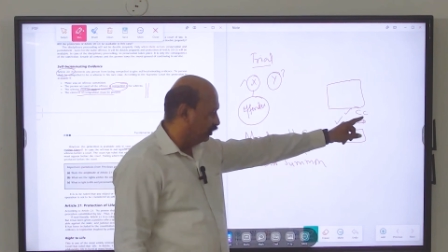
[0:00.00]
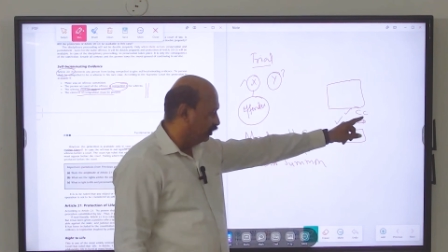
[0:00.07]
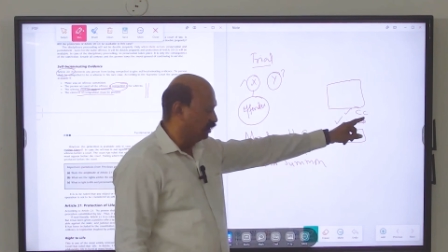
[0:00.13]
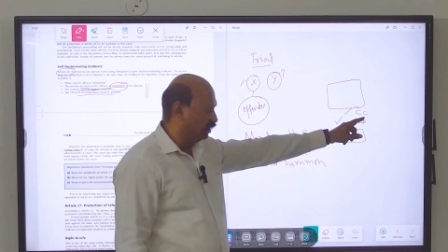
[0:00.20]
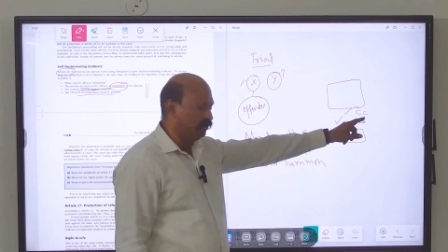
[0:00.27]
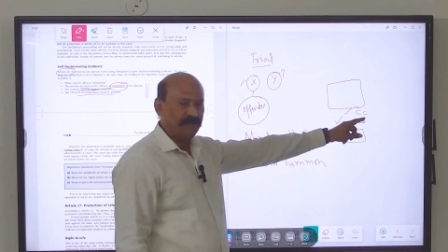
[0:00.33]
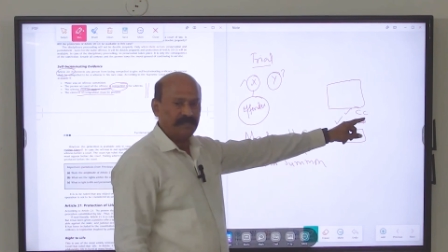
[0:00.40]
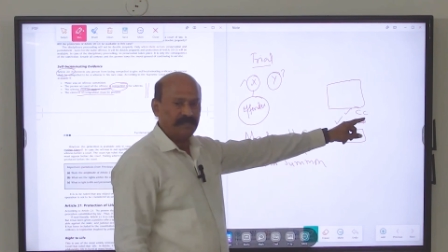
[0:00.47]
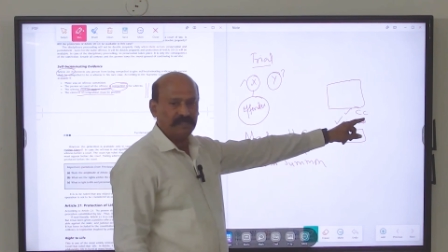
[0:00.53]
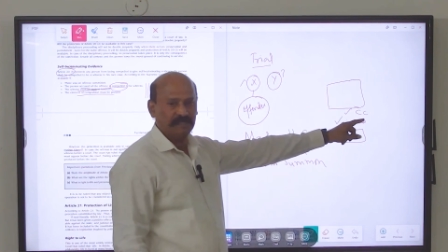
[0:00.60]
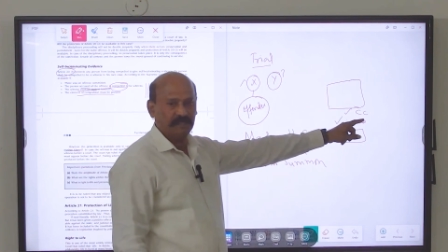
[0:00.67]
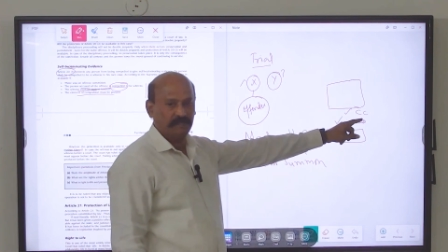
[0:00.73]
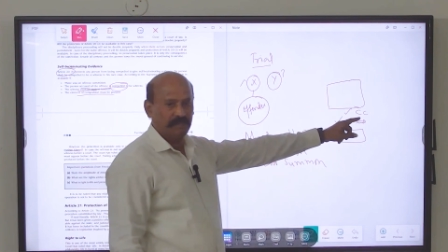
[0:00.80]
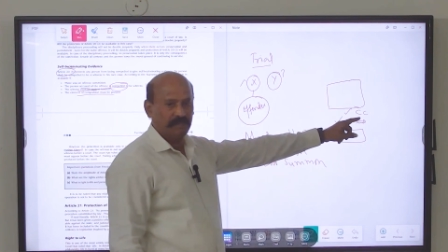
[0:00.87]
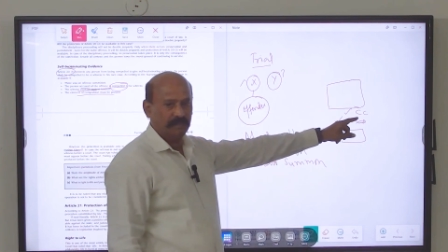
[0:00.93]
receiving the
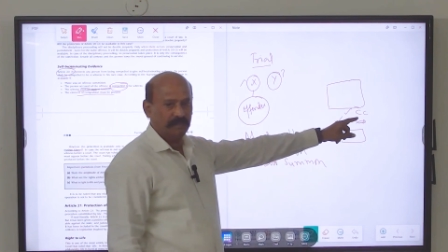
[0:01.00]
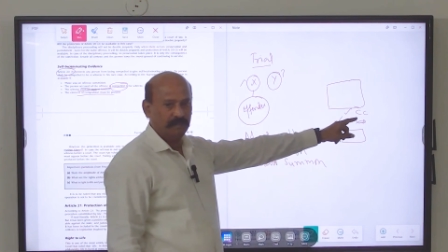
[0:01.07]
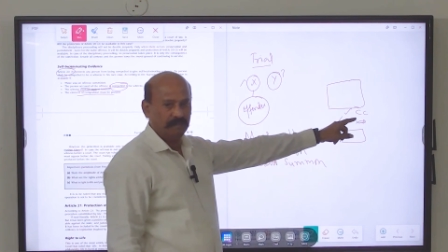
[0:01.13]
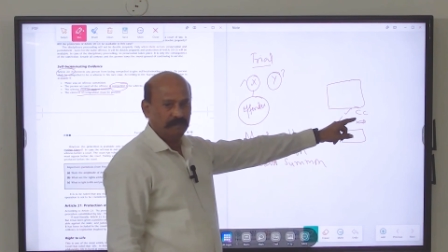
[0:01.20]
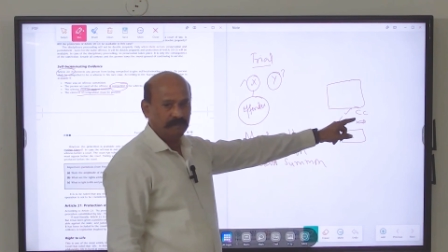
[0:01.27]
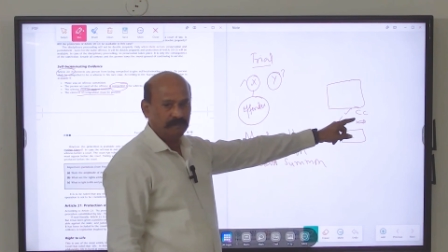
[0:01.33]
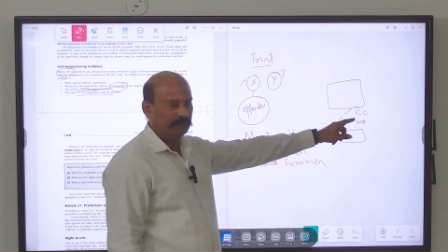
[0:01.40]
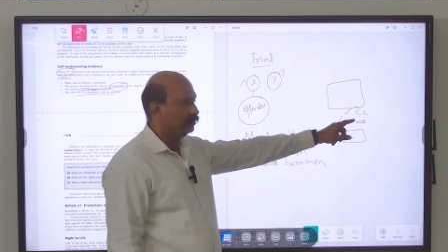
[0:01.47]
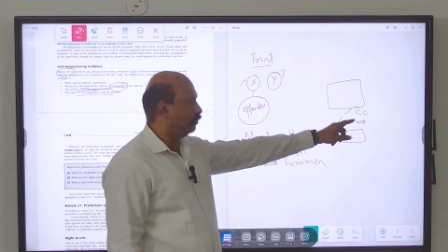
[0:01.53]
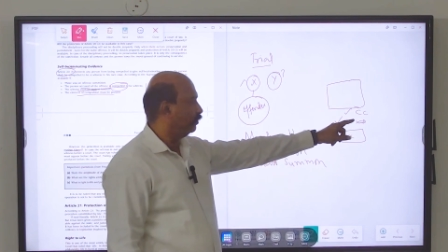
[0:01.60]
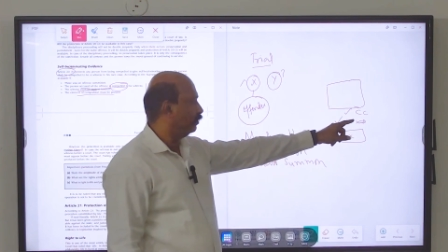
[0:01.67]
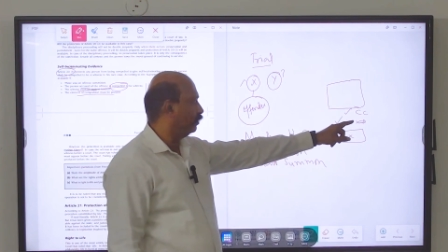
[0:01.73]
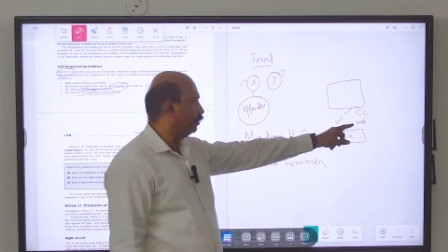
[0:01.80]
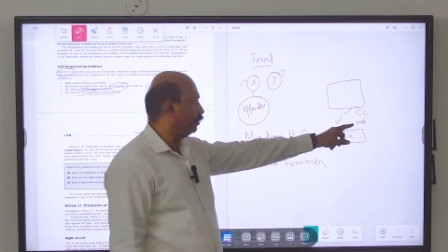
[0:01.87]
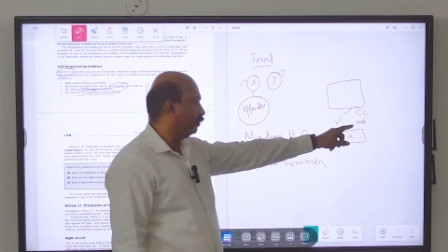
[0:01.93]
summons
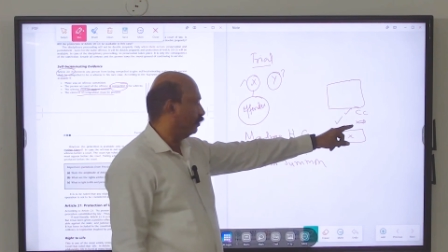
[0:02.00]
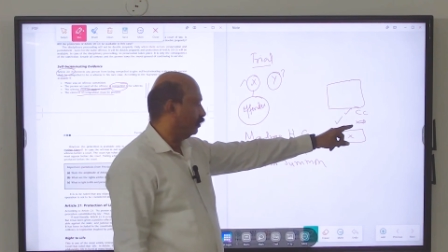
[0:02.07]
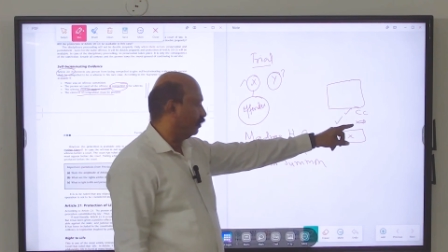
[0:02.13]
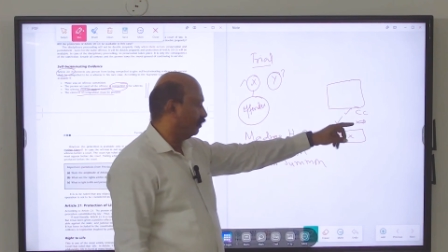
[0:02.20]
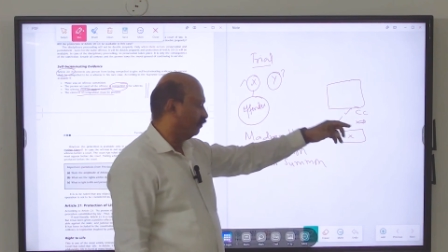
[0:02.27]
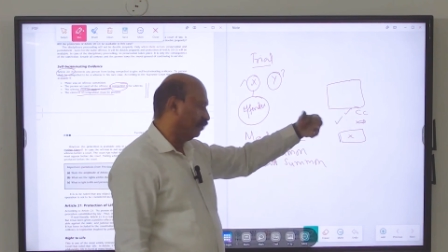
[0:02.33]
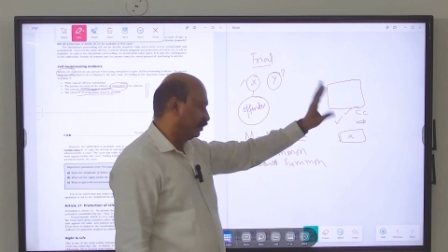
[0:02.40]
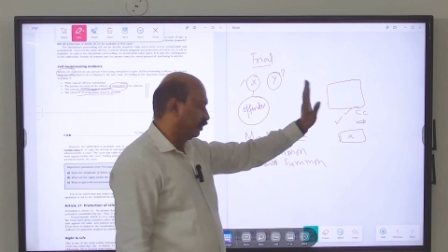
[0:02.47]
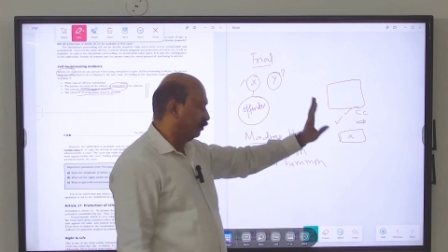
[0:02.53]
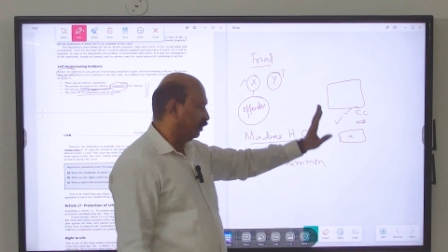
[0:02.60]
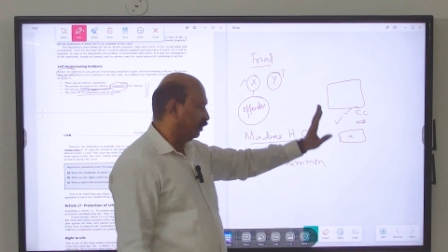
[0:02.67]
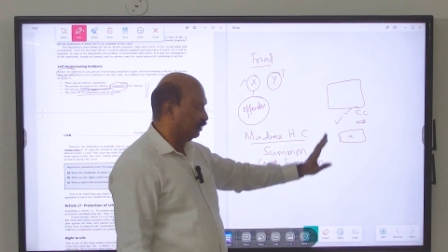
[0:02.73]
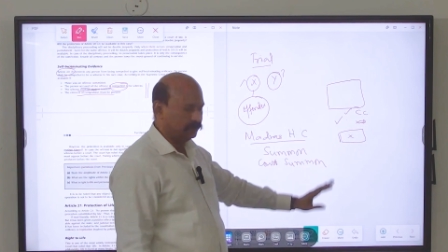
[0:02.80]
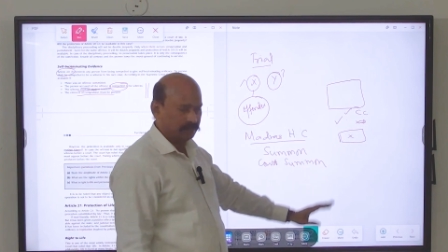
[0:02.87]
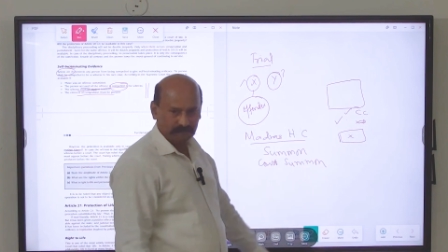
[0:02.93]
for some
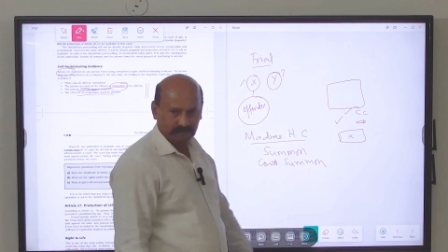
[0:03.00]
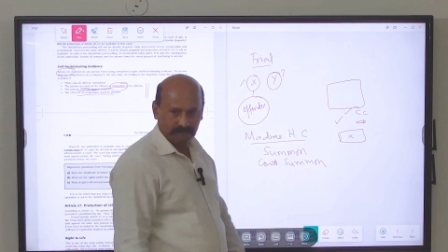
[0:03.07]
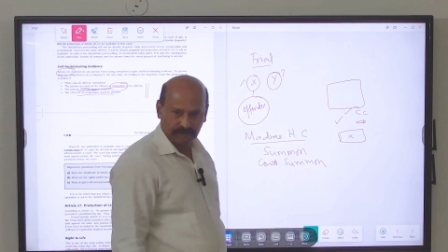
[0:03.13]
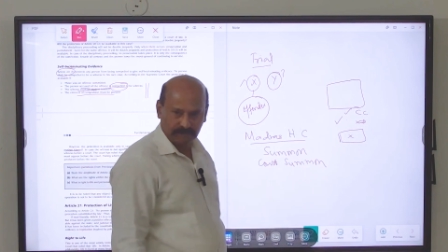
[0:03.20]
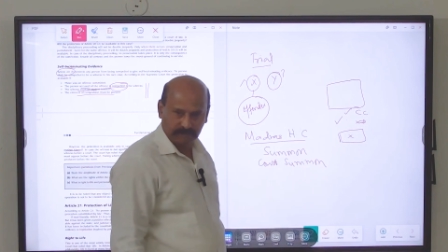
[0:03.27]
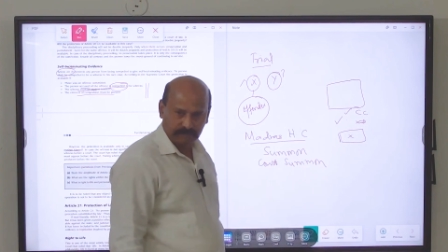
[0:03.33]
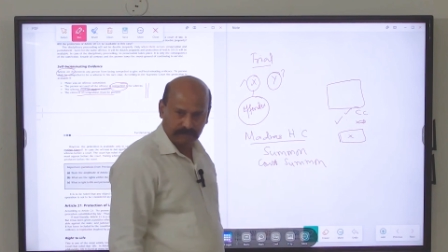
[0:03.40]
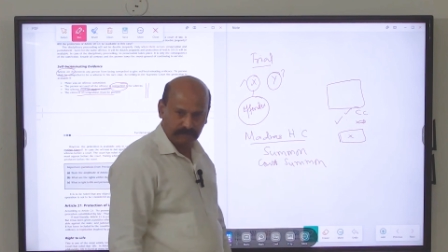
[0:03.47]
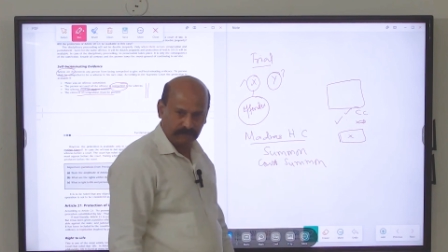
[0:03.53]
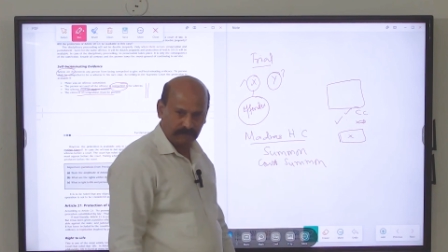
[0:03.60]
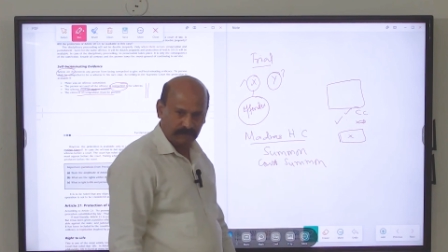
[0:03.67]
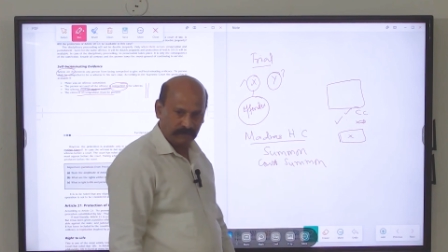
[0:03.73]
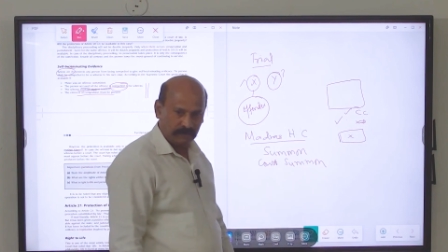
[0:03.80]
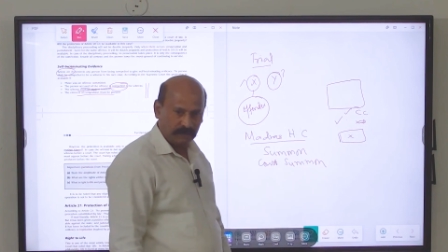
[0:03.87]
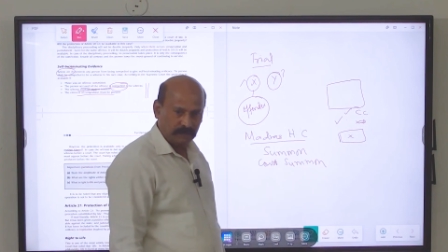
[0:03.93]
reason,
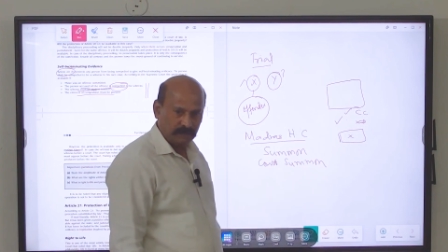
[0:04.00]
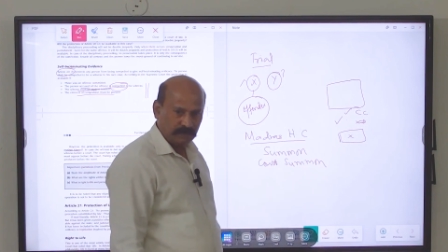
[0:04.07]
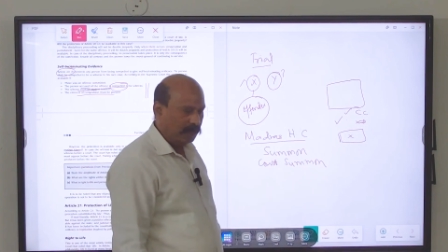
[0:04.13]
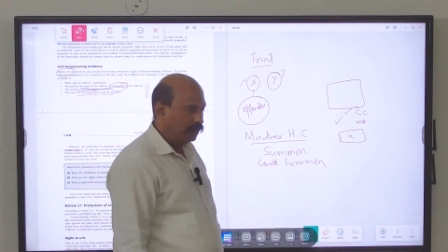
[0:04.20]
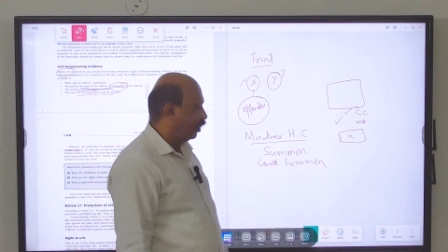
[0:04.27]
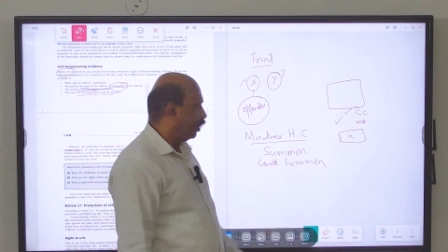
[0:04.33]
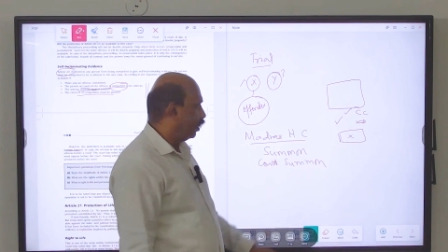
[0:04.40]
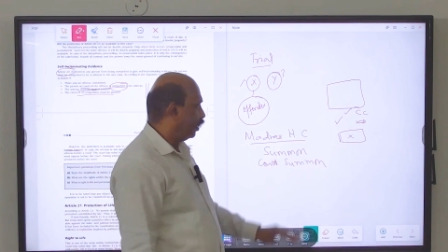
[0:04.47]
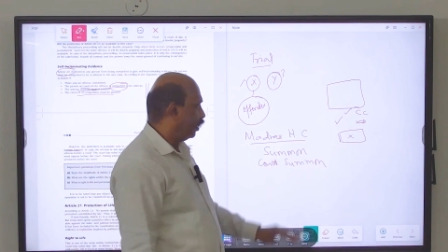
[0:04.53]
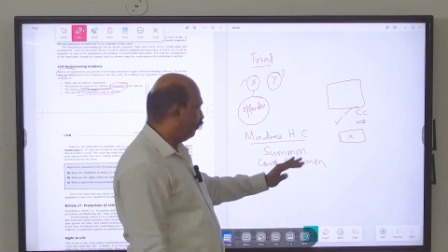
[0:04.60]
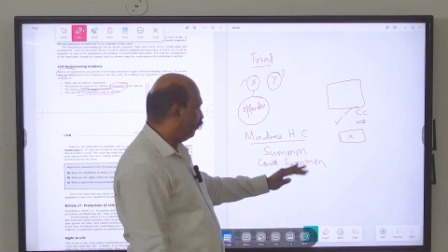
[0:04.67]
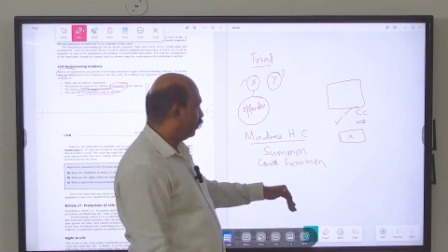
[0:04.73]
or if